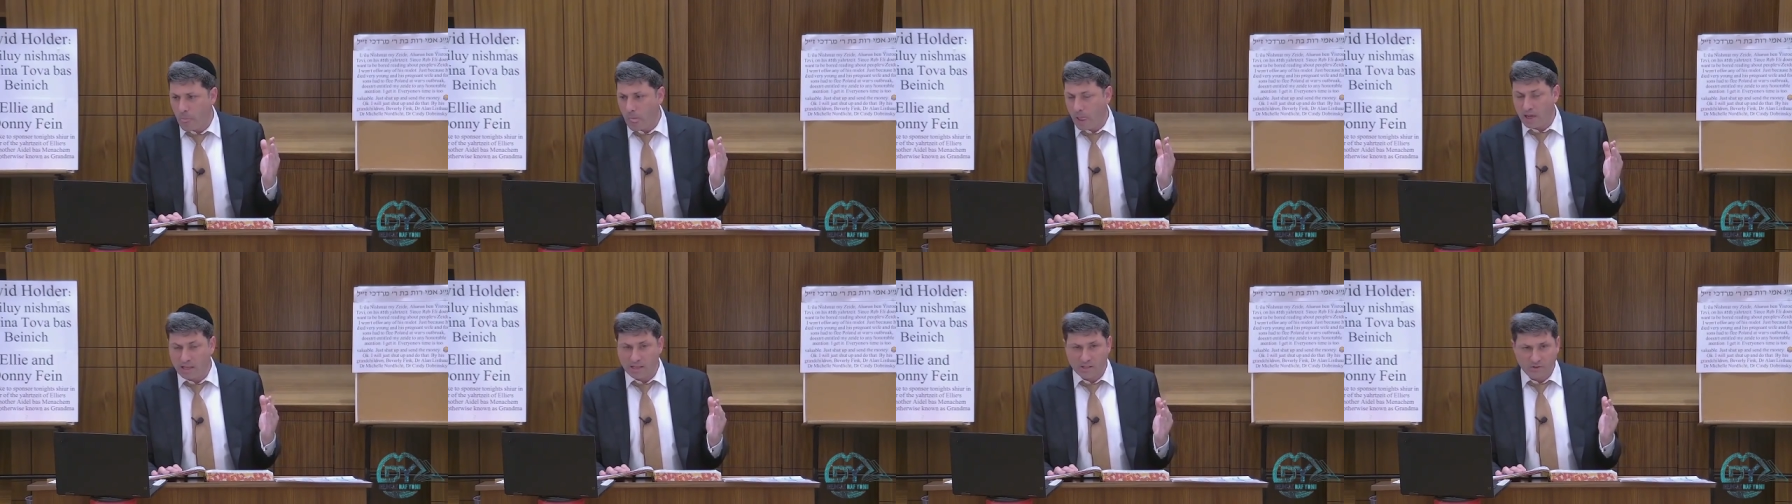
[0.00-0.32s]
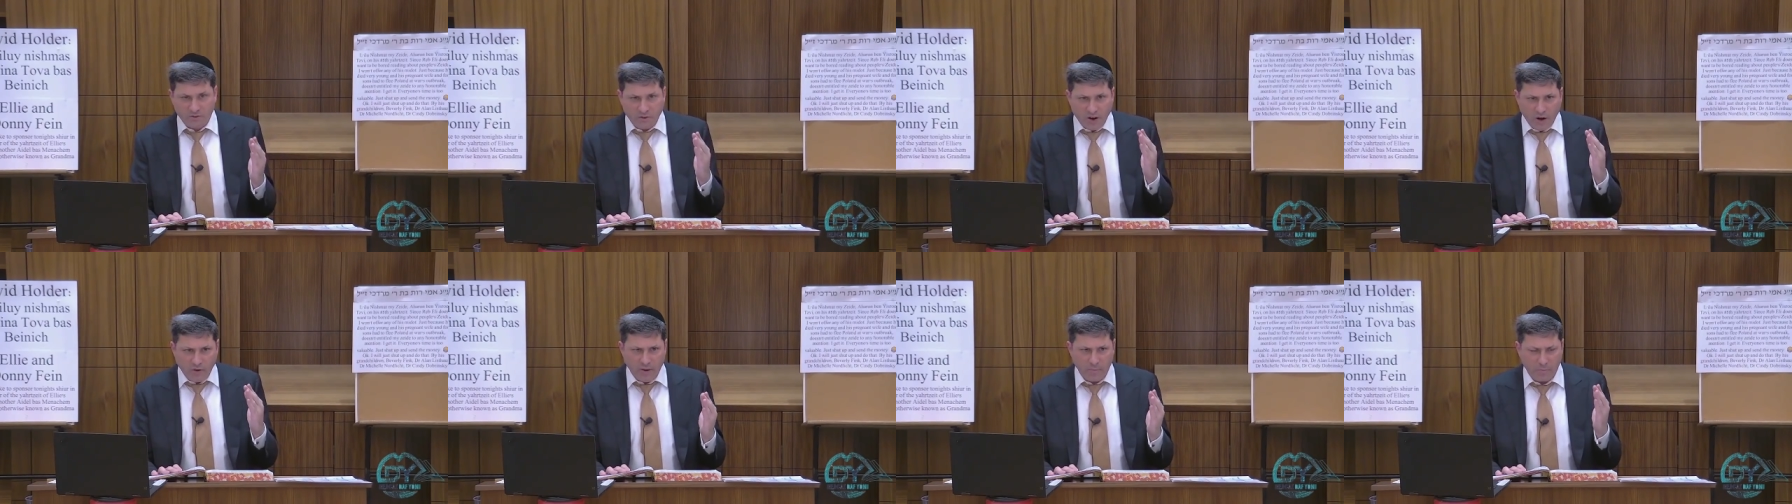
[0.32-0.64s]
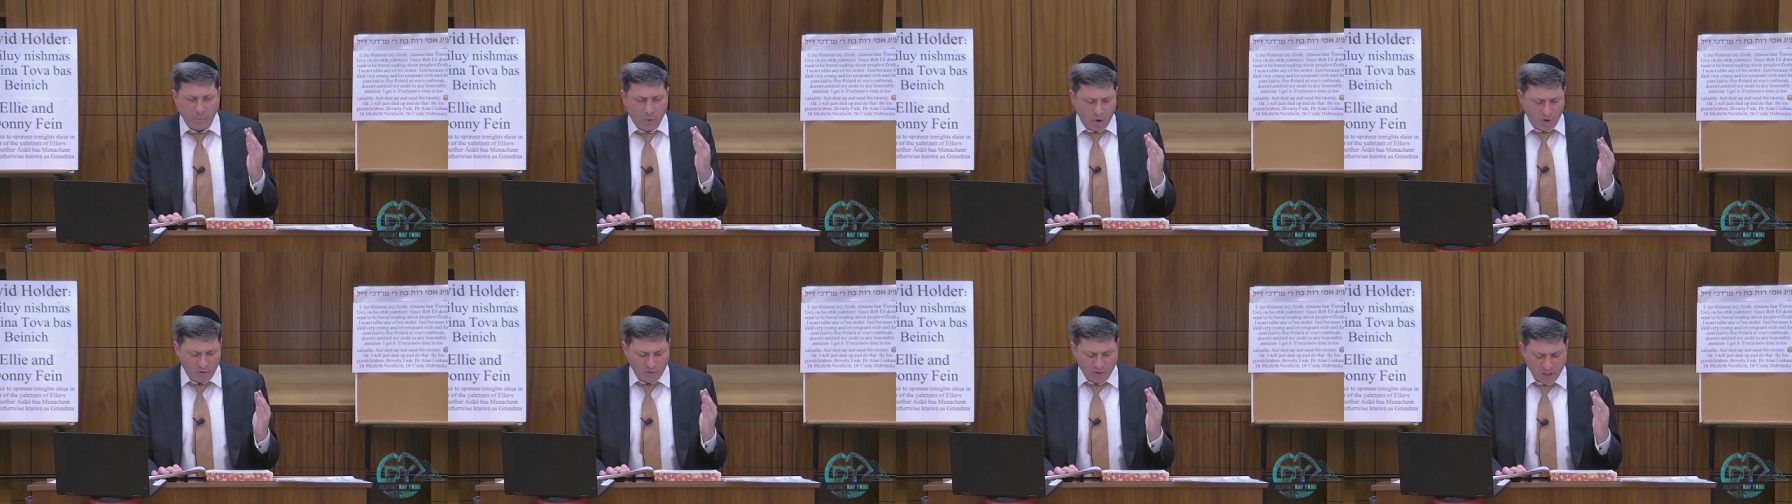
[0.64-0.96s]
It's very
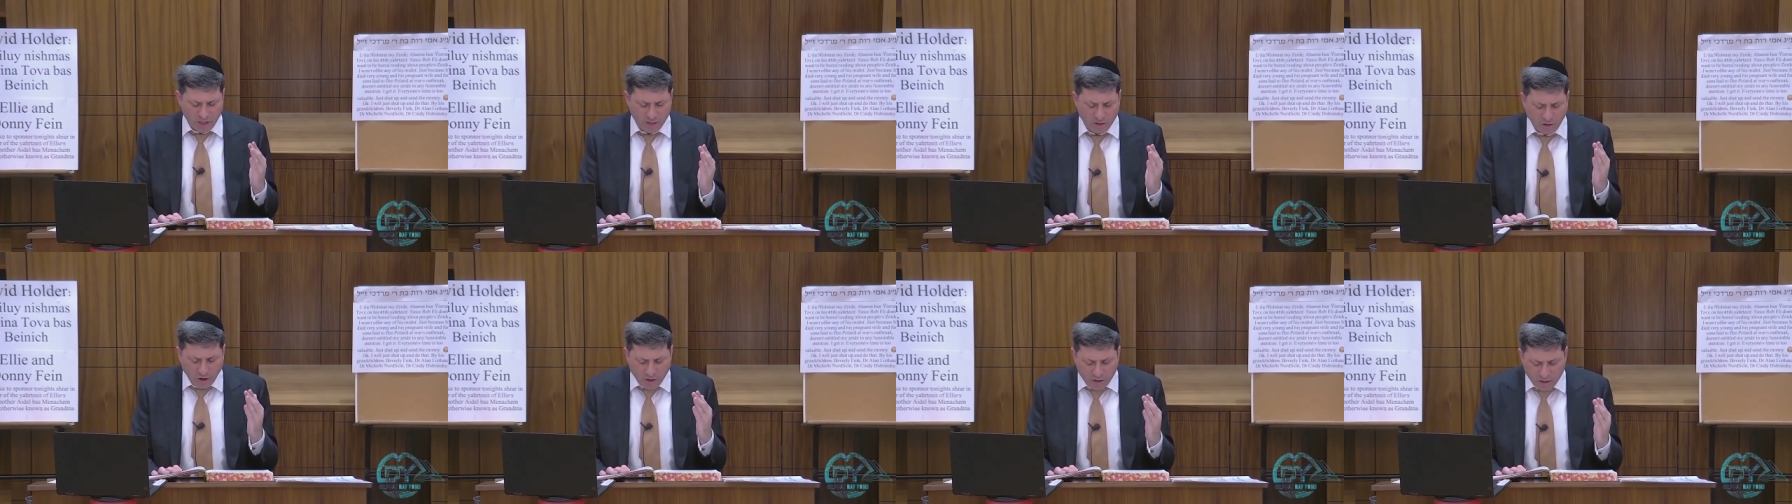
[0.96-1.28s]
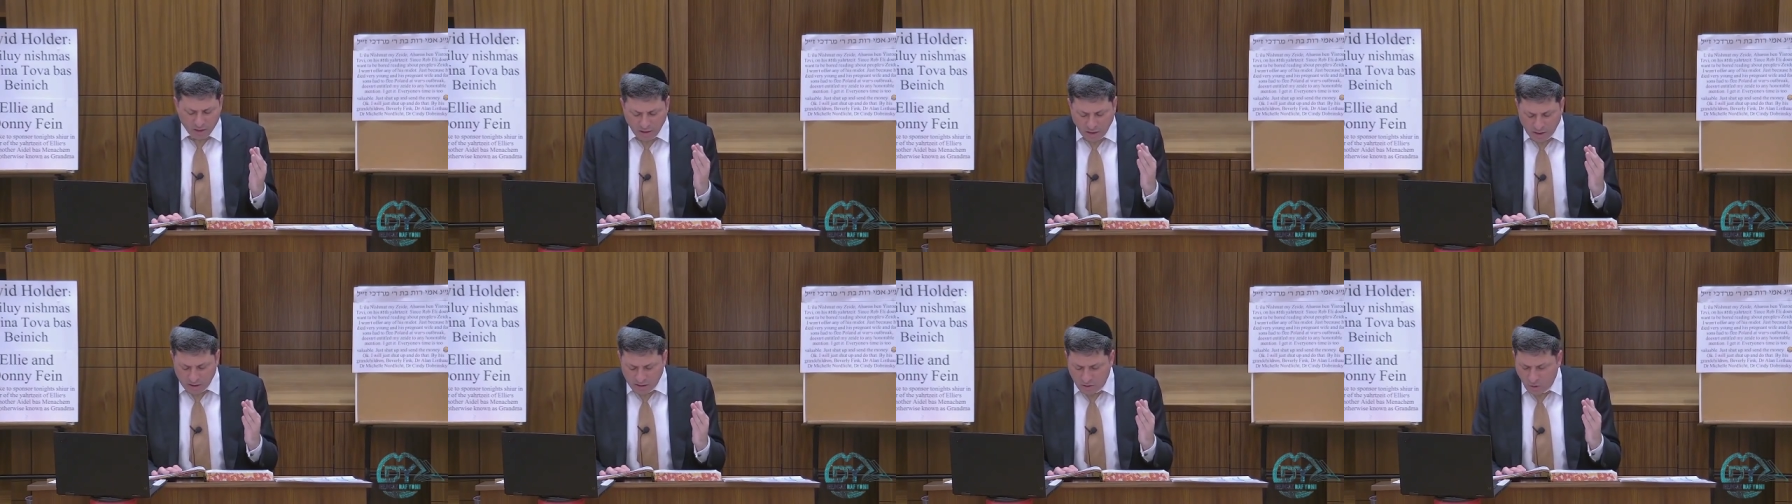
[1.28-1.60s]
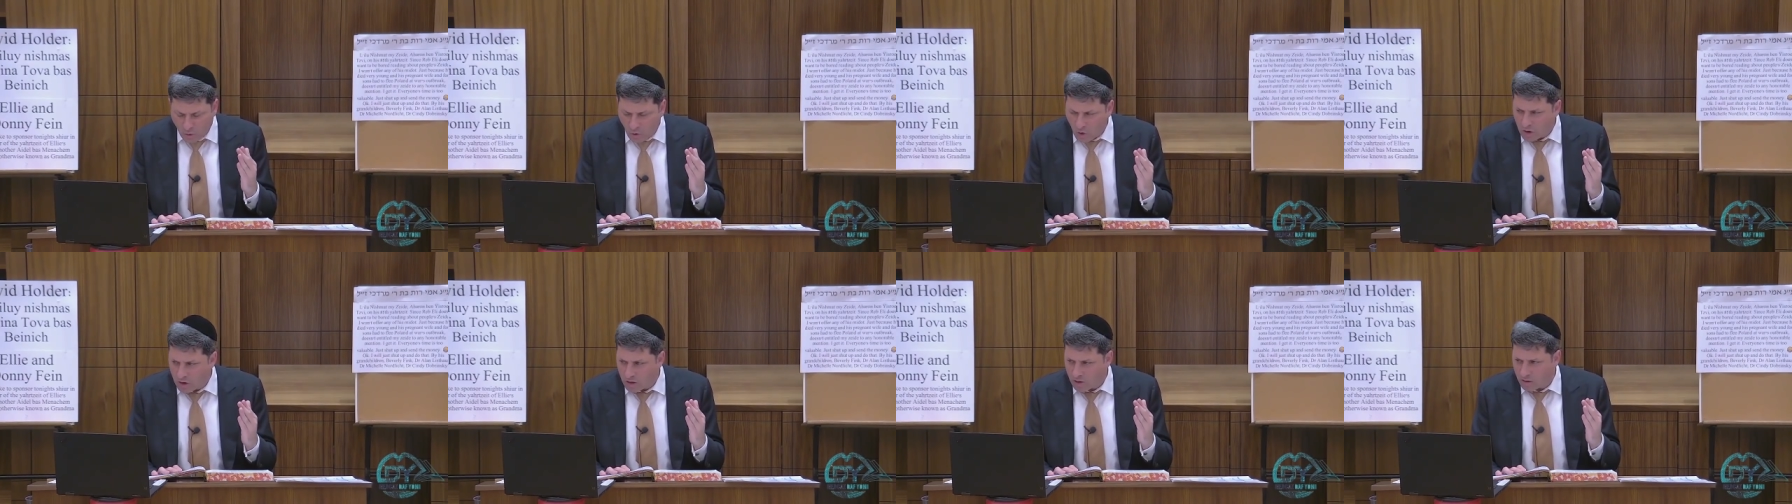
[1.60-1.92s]
important for the Torah to tell us the
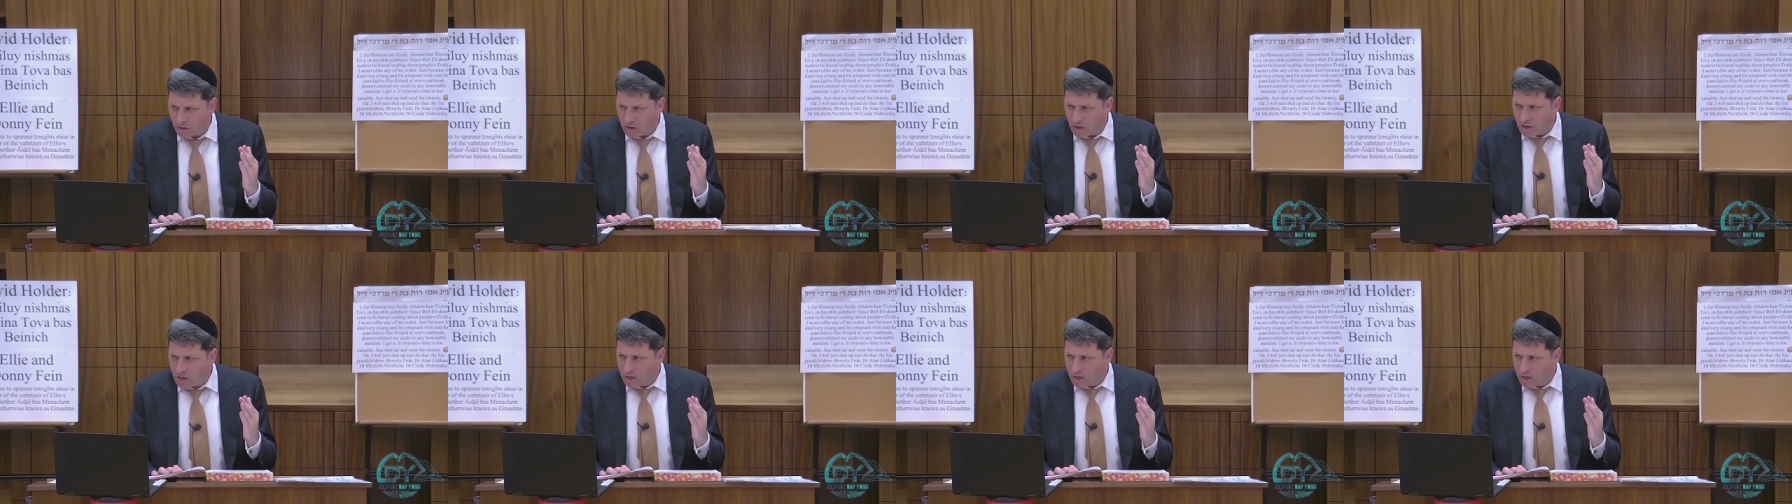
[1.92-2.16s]
order.